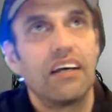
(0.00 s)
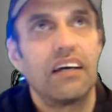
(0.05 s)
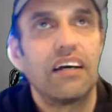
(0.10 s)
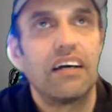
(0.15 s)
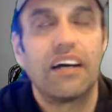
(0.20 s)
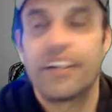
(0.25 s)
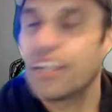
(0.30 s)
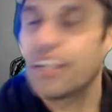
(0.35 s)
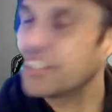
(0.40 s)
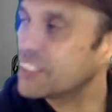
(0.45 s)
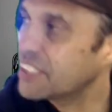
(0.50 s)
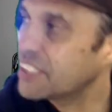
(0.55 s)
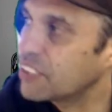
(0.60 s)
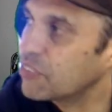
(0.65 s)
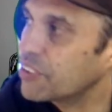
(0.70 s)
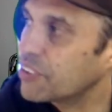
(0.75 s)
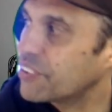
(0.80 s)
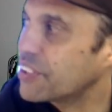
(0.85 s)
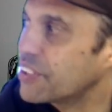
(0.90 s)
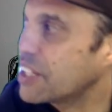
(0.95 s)
I notice that
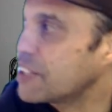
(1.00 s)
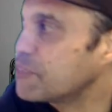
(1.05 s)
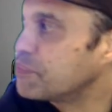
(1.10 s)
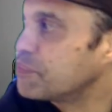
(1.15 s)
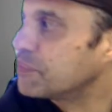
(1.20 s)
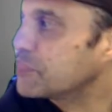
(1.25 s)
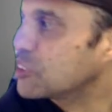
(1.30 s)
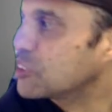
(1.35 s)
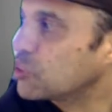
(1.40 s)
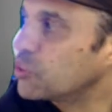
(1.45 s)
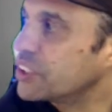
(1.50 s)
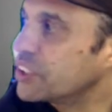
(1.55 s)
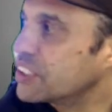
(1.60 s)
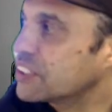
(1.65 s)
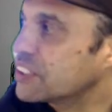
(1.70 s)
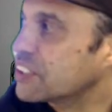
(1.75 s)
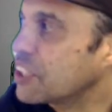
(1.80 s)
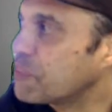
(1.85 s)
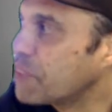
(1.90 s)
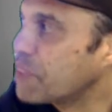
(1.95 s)
with
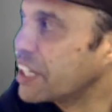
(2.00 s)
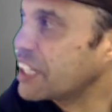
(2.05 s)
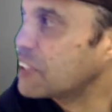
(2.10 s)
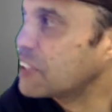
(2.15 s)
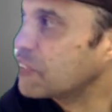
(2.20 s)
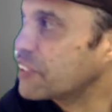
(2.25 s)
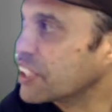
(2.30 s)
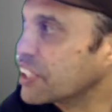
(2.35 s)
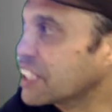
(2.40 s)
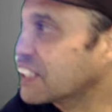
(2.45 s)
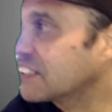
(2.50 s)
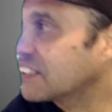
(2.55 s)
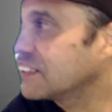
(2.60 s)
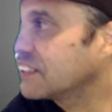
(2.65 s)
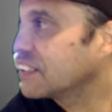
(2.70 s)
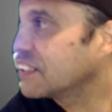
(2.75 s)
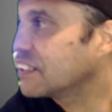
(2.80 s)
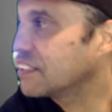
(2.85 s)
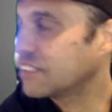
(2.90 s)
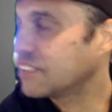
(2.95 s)
choices I make with
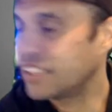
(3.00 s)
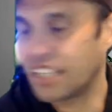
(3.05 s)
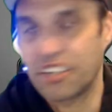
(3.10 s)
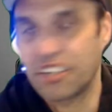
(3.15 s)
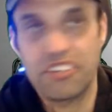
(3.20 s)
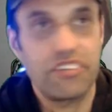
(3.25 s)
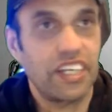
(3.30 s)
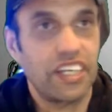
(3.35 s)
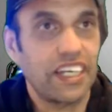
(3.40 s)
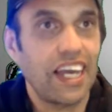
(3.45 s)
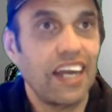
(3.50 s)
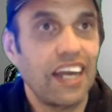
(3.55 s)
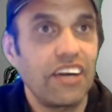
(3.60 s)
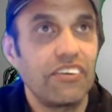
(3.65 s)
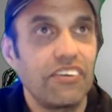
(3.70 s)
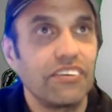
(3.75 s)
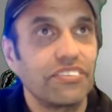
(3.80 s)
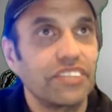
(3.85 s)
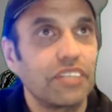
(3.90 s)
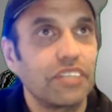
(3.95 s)
the colour
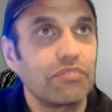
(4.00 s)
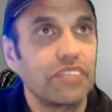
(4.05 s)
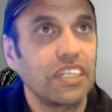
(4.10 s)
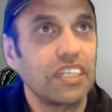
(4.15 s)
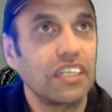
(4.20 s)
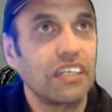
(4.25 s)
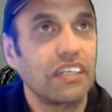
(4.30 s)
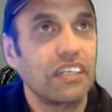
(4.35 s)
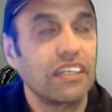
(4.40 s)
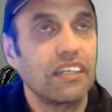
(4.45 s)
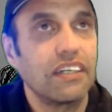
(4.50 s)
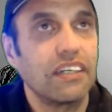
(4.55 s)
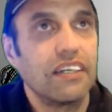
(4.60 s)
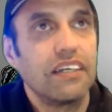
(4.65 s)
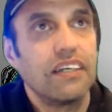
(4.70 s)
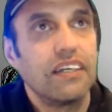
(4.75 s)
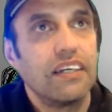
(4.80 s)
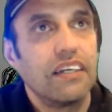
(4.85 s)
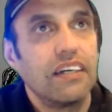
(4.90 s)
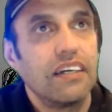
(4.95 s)
of something
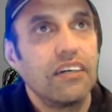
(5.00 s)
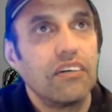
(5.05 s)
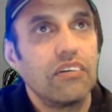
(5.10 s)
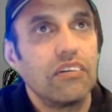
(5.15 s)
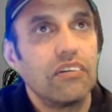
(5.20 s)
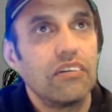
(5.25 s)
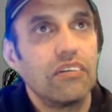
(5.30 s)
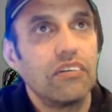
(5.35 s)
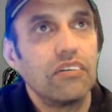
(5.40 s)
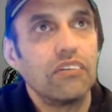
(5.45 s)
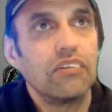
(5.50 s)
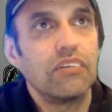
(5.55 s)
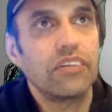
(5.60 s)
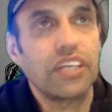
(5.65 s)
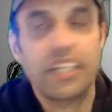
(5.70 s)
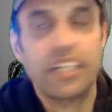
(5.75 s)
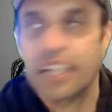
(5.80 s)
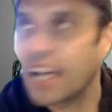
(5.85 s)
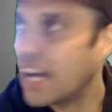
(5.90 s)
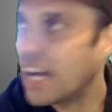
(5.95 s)
or the
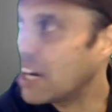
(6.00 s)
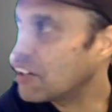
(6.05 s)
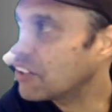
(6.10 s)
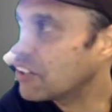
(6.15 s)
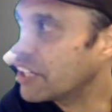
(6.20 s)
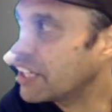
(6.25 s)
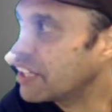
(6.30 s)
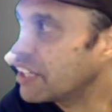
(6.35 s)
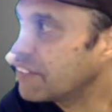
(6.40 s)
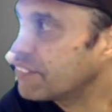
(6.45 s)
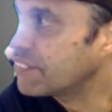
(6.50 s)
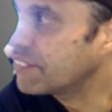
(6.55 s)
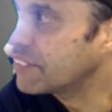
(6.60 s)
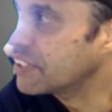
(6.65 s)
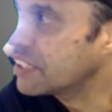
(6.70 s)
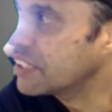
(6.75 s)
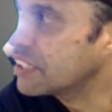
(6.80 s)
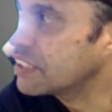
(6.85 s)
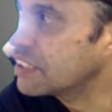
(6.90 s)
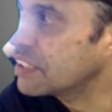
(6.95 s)
car I have.
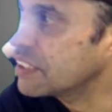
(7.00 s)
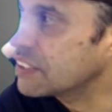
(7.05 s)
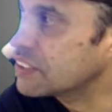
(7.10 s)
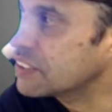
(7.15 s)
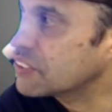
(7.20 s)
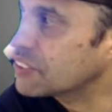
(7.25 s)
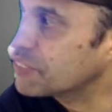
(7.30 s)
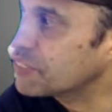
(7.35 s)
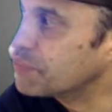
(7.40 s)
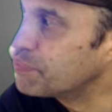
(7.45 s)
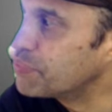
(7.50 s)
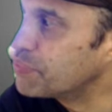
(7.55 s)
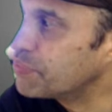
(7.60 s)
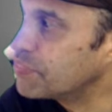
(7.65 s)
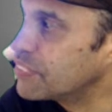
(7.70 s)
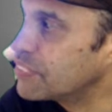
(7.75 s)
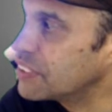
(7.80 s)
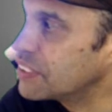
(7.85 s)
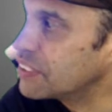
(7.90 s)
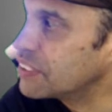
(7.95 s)
It sort of
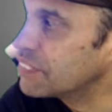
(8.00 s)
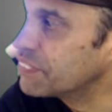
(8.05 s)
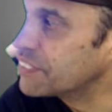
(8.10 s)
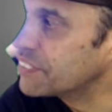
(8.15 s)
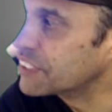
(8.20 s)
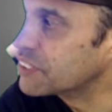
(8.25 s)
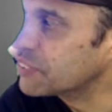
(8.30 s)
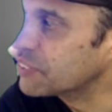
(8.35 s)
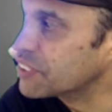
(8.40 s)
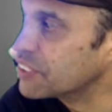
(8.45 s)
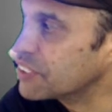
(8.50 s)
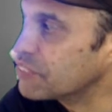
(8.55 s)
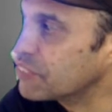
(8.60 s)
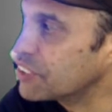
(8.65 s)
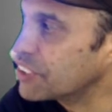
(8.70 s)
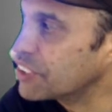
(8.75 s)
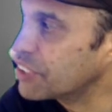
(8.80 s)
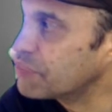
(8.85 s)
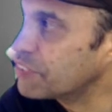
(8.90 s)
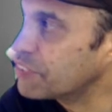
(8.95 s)
fits within
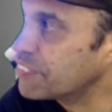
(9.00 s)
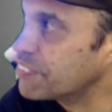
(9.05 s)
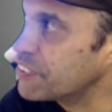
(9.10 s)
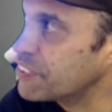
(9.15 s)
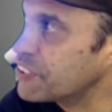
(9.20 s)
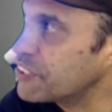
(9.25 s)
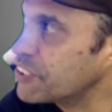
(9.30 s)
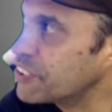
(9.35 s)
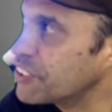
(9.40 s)
what I prefer.